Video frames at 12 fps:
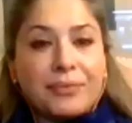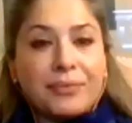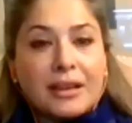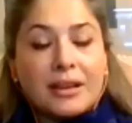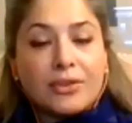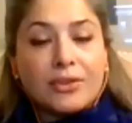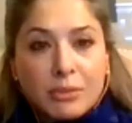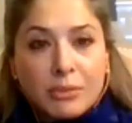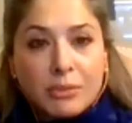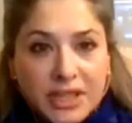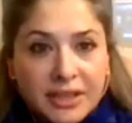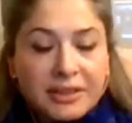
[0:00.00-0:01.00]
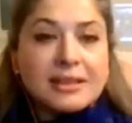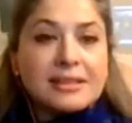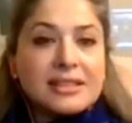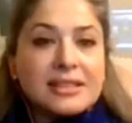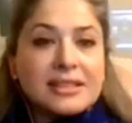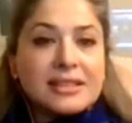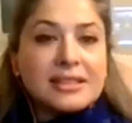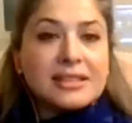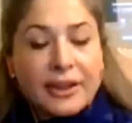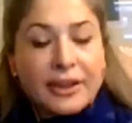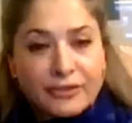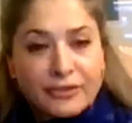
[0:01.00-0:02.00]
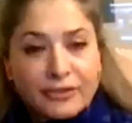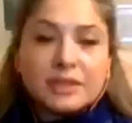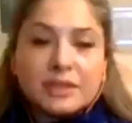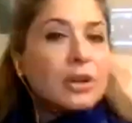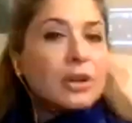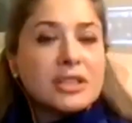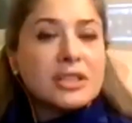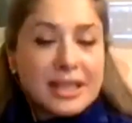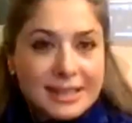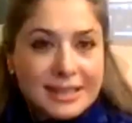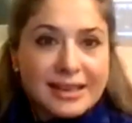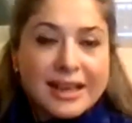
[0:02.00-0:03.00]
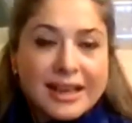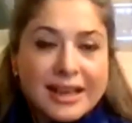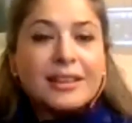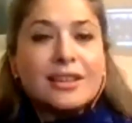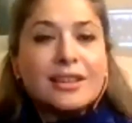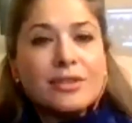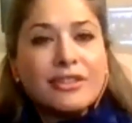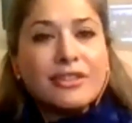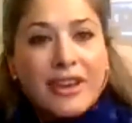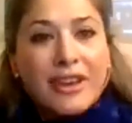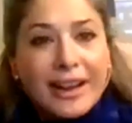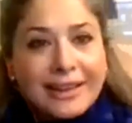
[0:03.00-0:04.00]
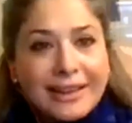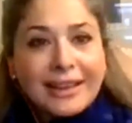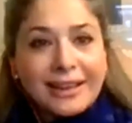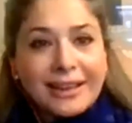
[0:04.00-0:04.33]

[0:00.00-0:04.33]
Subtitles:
raw materials, semi-finished goods, because as I said, there's no fine line in